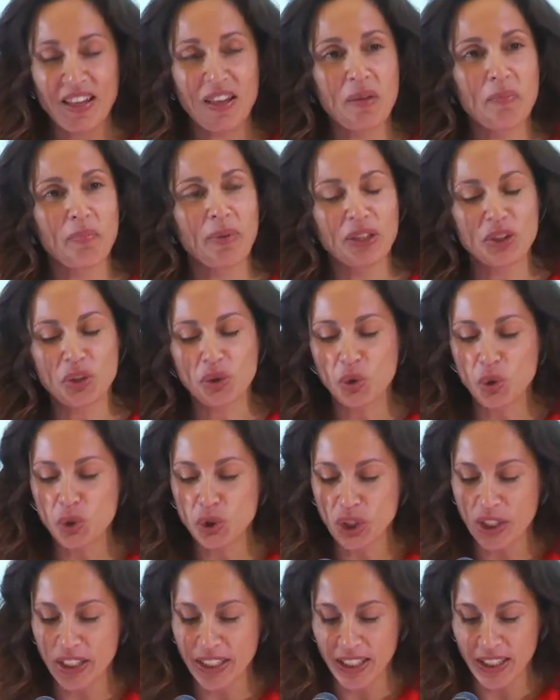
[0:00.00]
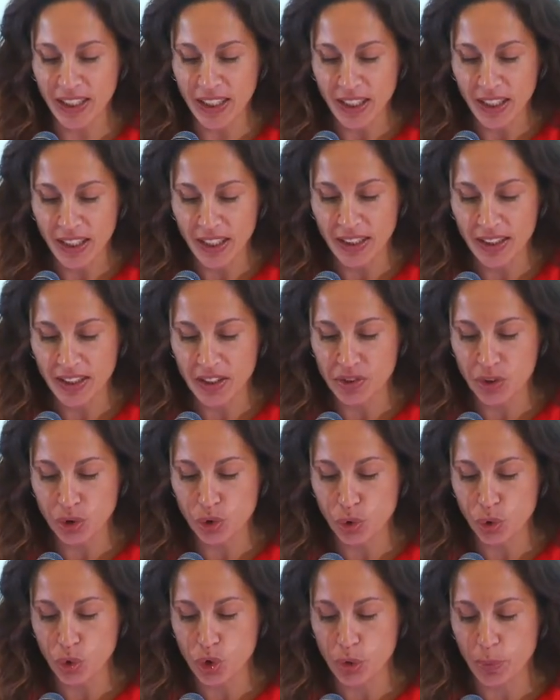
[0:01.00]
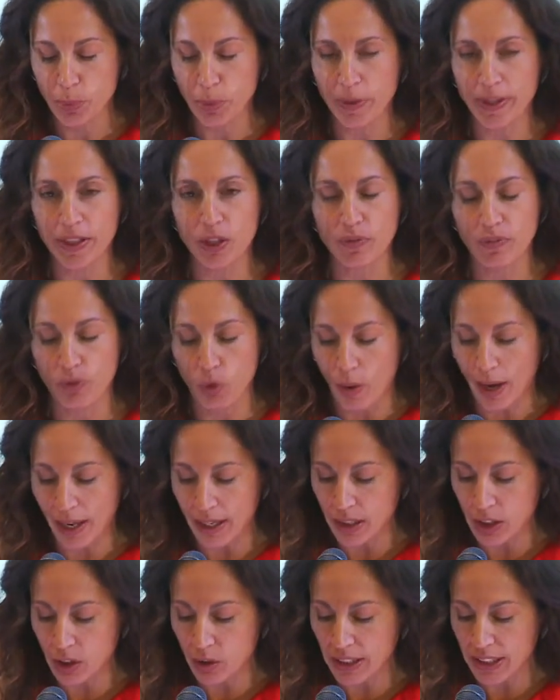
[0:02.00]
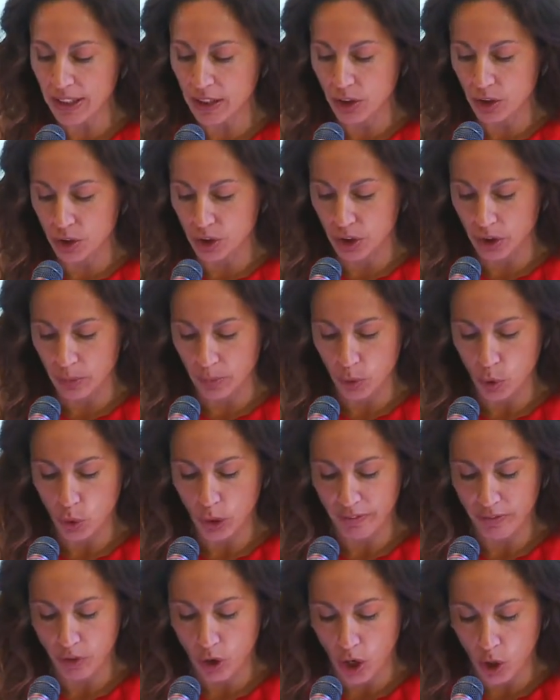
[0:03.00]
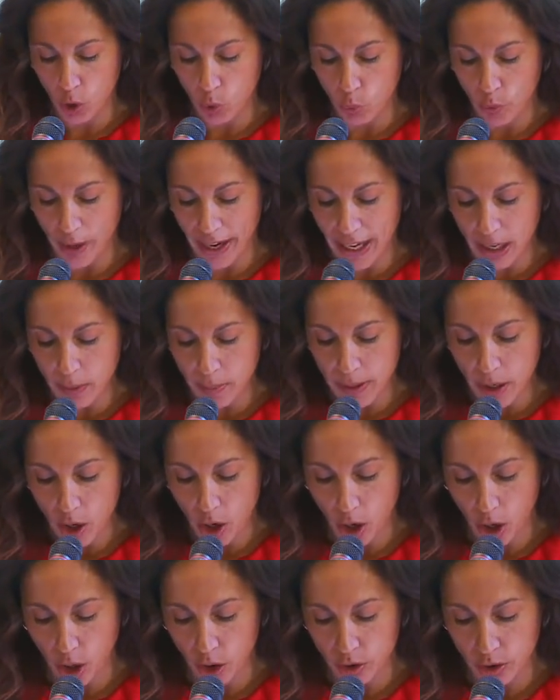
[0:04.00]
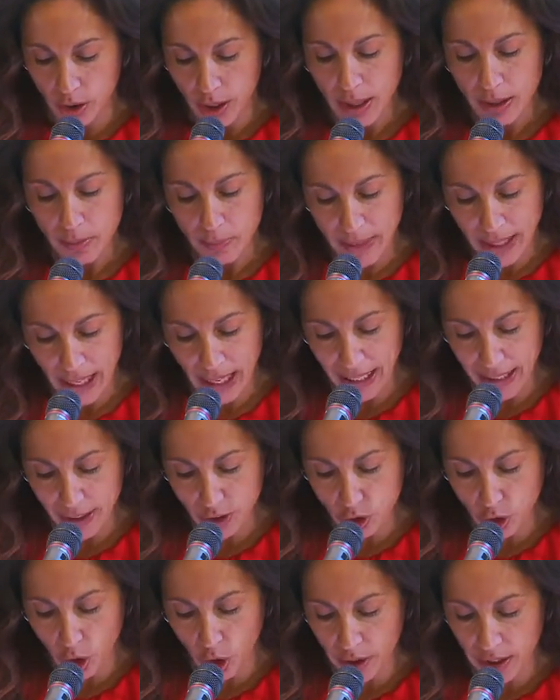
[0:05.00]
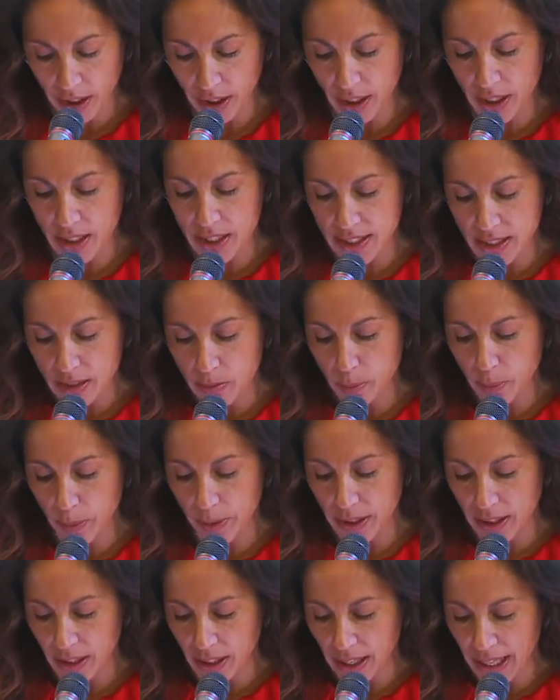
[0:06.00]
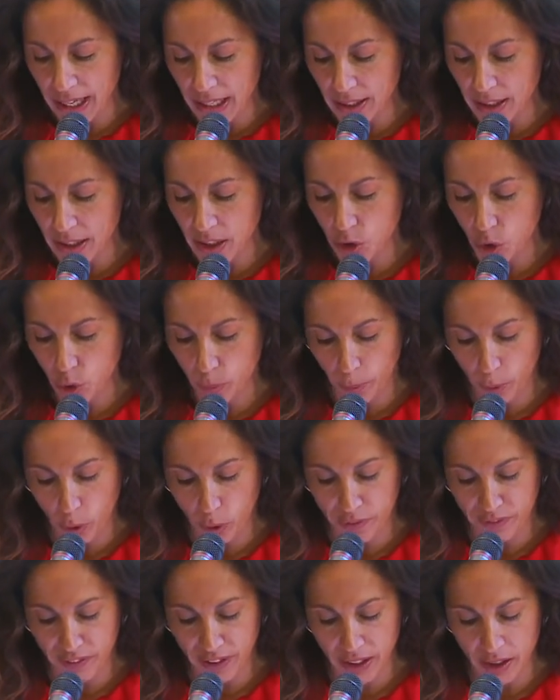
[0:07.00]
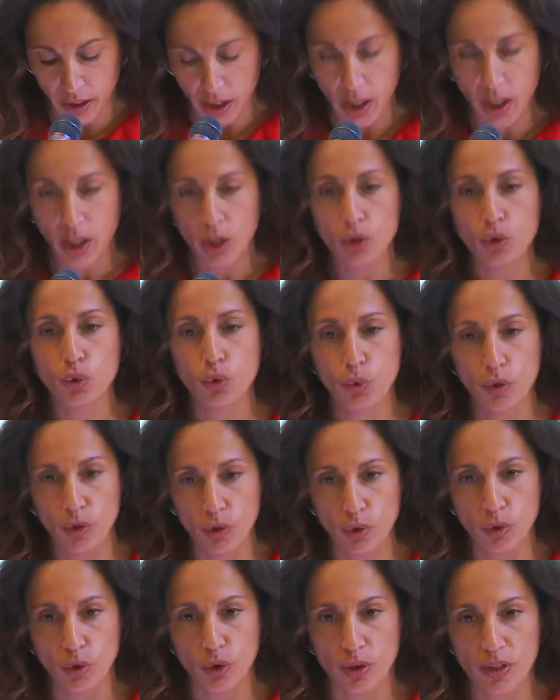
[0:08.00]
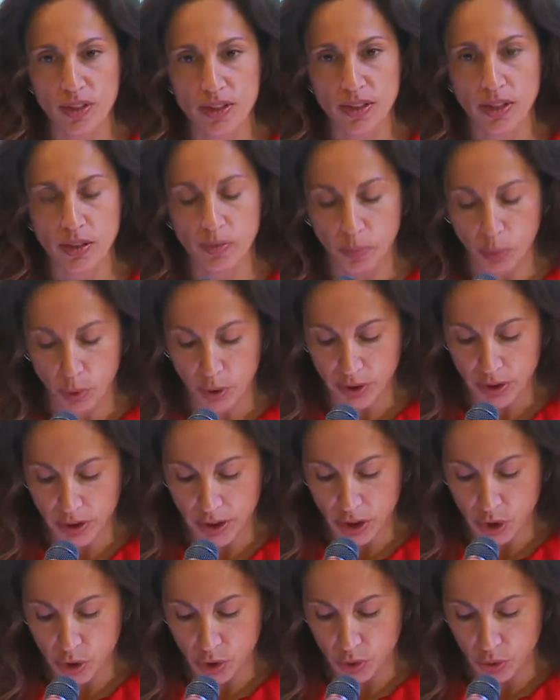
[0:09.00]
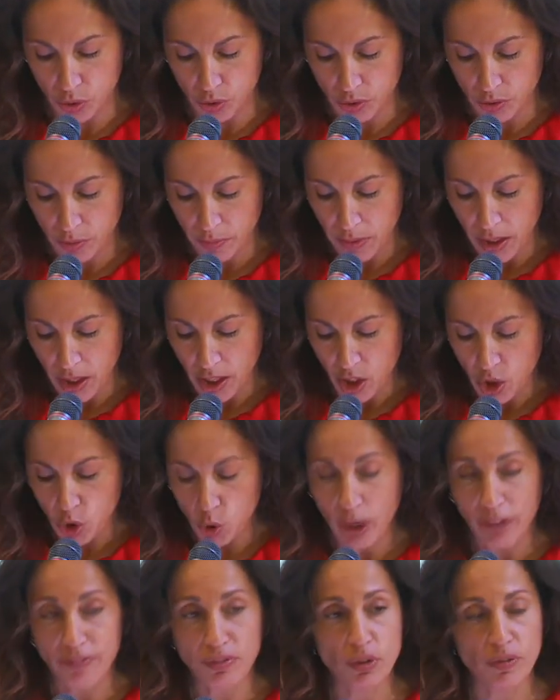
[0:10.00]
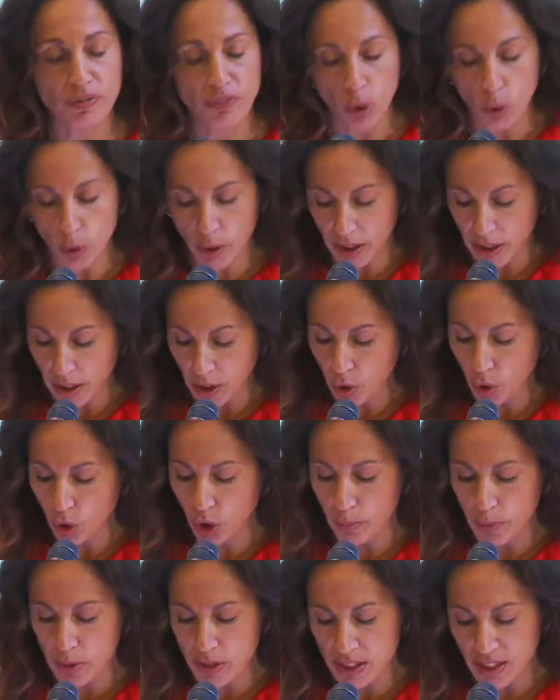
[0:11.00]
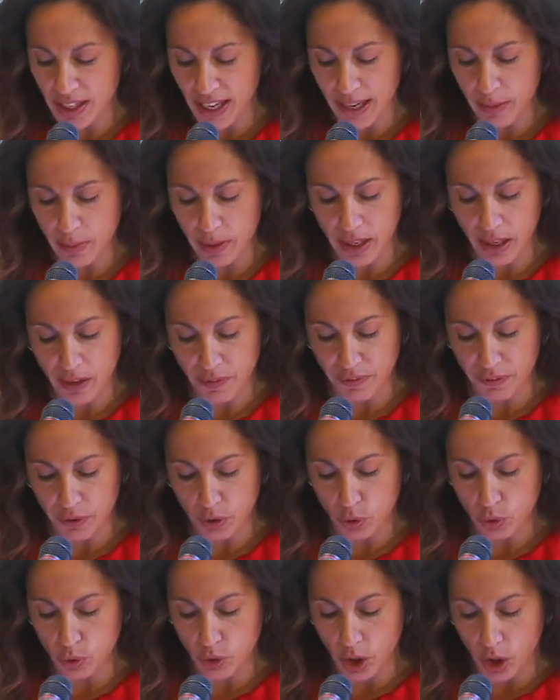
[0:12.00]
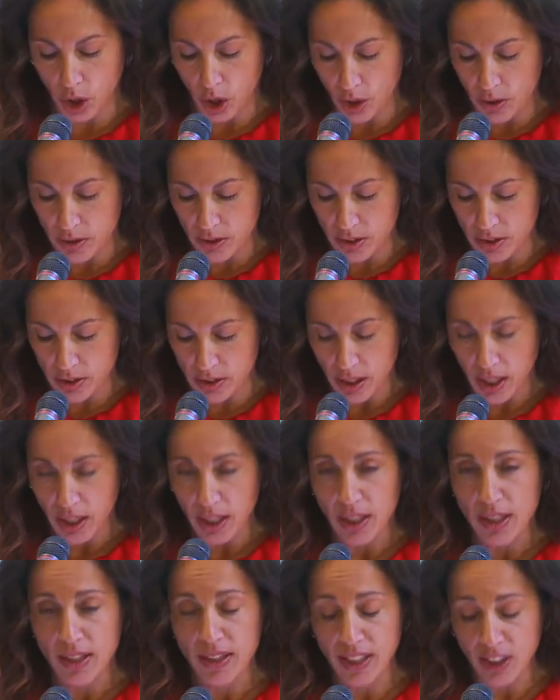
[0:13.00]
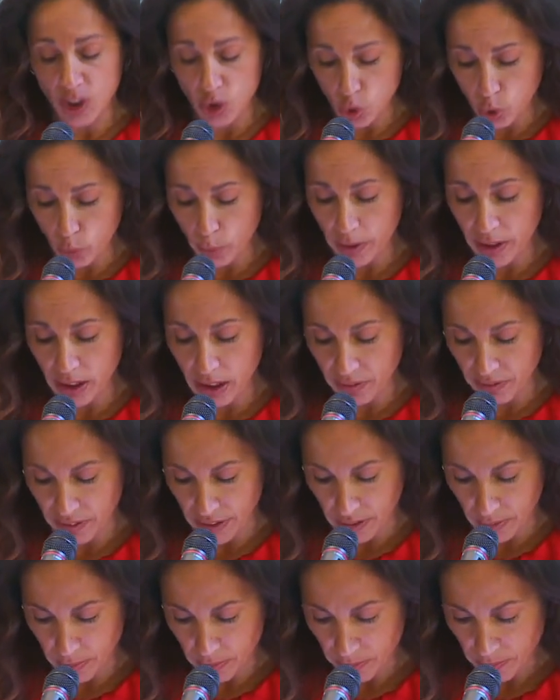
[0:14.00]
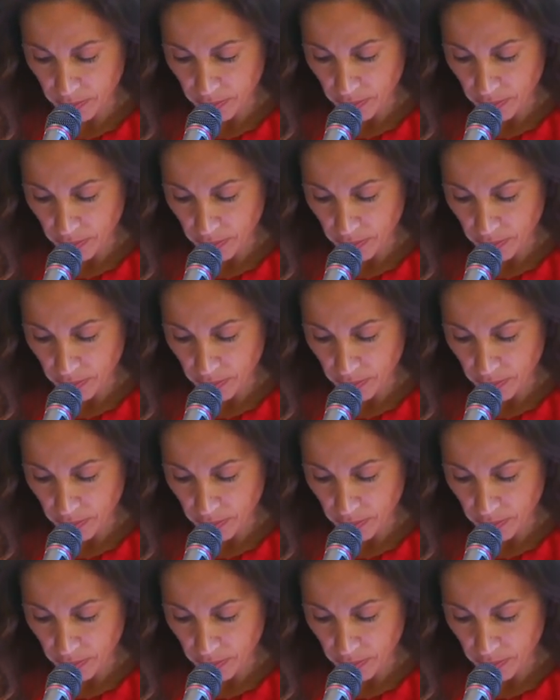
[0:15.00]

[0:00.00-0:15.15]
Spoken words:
But crucially, it is the true spirit of quality leadership. You have gone way behind talking and simply lending your profile to endorse important issues. You have devoted enormous time and effort to the causes that you believe in.